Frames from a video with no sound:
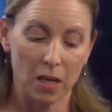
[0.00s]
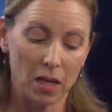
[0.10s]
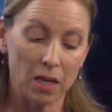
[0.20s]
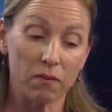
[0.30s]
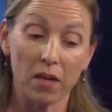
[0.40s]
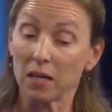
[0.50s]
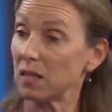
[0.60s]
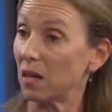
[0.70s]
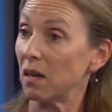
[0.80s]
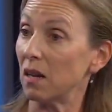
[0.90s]
If that's
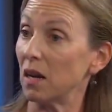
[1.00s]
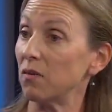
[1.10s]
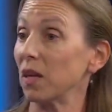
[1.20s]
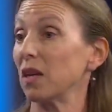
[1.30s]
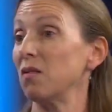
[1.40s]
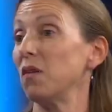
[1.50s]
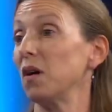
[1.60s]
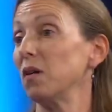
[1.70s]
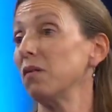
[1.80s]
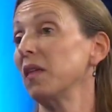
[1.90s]
not enough, it can
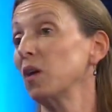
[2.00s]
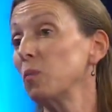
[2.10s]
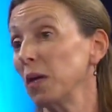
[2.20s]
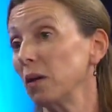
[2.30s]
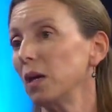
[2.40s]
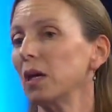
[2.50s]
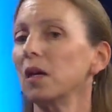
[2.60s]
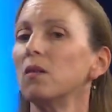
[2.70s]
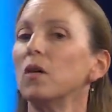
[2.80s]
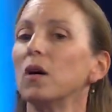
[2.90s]
involve therapy. It
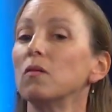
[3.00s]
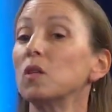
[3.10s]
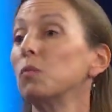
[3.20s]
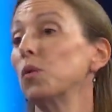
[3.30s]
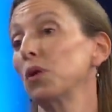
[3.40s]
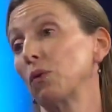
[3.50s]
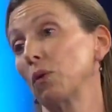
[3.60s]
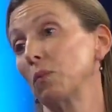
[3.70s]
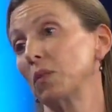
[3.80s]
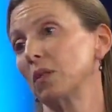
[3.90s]
can involve support
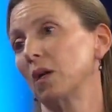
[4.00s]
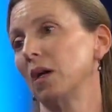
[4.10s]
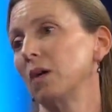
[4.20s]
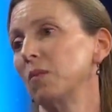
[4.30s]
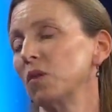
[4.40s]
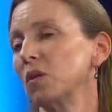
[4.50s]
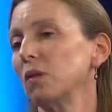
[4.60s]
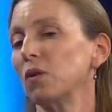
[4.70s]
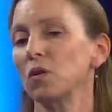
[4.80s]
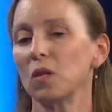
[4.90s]
groups.
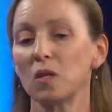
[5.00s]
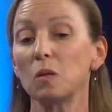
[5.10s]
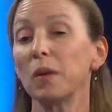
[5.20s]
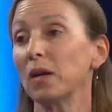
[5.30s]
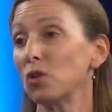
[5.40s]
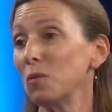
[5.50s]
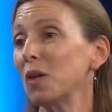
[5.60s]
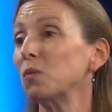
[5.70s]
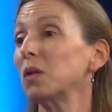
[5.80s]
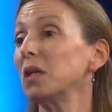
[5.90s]
There's a spectrum, and
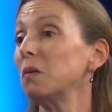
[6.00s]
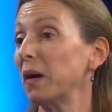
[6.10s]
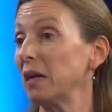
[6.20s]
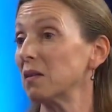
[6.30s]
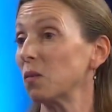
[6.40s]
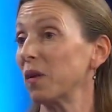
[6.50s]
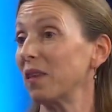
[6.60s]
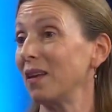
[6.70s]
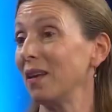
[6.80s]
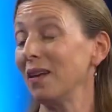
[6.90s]
it really depends on what
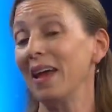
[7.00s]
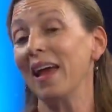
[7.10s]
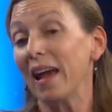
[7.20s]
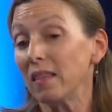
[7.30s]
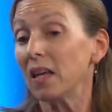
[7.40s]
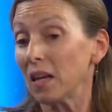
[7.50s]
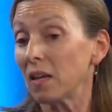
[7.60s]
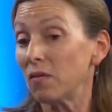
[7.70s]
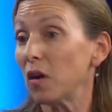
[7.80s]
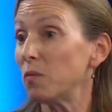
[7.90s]
they need. And then it can
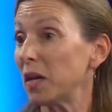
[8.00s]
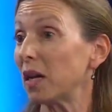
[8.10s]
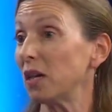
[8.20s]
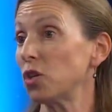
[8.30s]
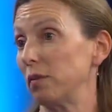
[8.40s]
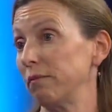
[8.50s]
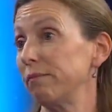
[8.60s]
involve medication.